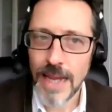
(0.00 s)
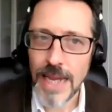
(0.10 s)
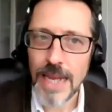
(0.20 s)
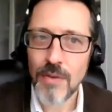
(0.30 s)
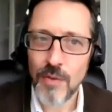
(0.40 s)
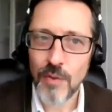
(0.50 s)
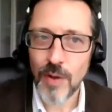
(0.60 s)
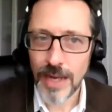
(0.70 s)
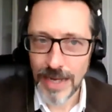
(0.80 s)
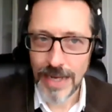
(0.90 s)
If,
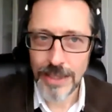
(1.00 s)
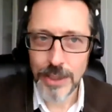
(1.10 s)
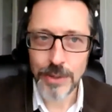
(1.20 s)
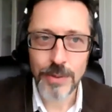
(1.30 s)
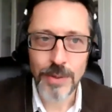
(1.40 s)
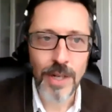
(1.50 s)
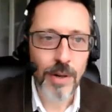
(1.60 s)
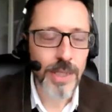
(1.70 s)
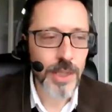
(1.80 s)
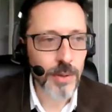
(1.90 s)
as
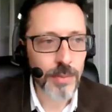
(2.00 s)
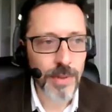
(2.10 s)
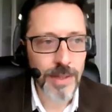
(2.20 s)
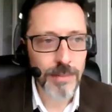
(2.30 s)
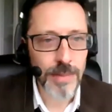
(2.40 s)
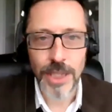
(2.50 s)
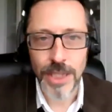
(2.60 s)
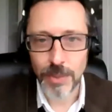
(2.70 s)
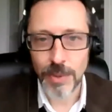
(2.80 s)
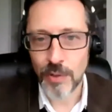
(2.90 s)
you
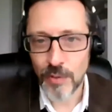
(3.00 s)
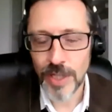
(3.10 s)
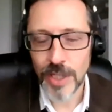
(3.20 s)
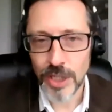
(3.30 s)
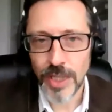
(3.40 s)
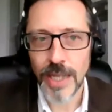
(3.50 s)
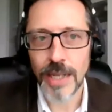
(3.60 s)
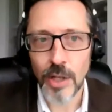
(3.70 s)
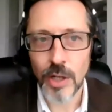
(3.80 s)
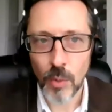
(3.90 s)
suggest when you finish there,
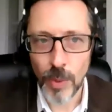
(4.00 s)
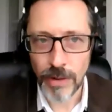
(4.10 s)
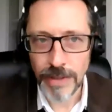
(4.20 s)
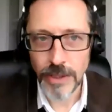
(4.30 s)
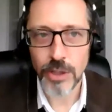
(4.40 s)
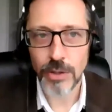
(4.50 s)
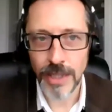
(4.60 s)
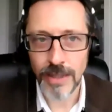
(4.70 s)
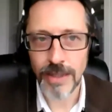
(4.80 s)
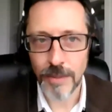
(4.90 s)
we're
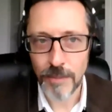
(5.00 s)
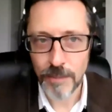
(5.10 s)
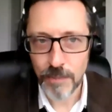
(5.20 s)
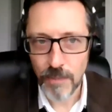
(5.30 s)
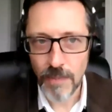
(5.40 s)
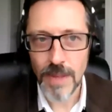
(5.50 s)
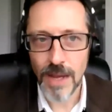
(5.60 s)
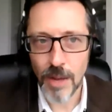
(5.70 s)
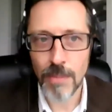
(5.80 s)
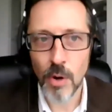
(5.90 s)
entering
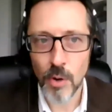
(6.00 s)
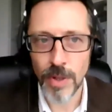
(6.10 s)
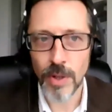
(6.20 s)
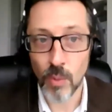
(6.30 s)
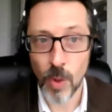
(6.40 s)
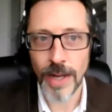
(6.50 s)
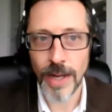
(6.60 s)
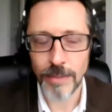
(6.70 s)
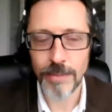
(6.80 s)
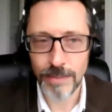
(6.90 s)
a moment
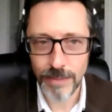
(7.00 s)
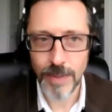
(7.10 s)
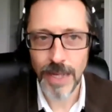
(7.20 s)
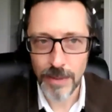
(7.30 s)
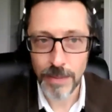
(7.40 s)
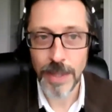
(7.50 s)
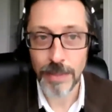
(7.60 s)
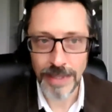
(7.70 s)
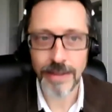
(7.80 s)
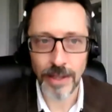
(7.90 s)
where
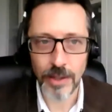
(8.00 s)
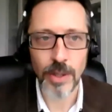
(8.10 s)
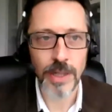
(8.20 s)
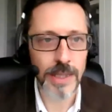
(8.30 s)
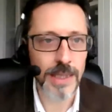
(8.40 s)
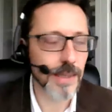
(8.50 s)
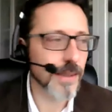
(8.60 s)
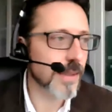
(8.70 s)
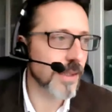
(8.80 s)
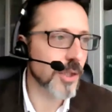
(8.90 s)
people in the
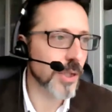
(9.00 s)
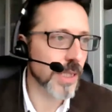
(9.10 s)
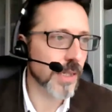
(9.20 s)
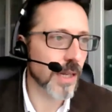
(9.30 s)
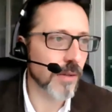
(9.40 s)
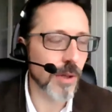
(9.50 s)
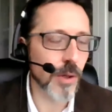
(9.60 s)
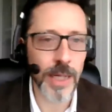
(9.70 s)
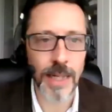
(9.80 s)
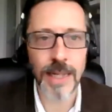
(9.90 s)
colonizer countries are kind of
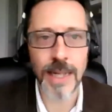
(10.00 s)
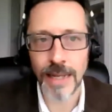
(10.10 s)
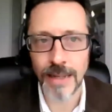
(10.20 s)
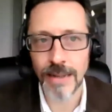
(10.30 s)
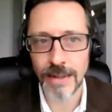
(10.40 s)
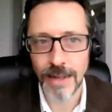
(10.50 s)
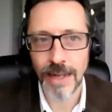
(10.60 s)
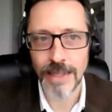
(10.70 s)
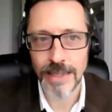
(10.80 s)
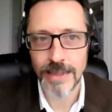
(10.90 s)
looking again
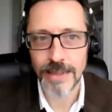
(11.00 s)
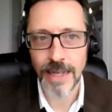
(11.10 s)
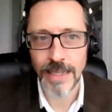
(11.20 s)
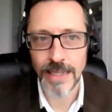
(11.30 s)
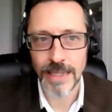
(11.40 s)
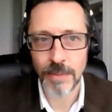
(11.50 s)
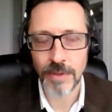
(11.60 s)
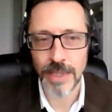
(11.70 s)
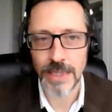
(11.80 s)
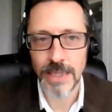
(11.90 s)
at some of
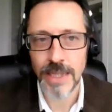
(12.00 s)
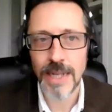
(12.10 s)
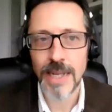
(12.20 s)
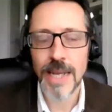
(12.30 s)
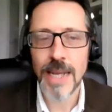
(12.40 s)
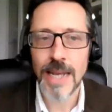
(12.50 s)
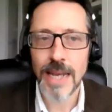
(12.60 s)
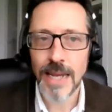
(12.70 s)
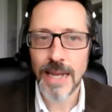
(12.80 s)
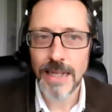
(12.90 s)
this.
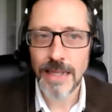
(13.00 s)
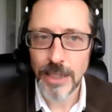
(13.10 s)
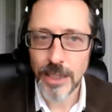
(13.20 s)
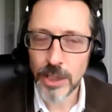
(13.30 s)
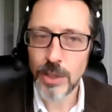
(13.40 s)
Do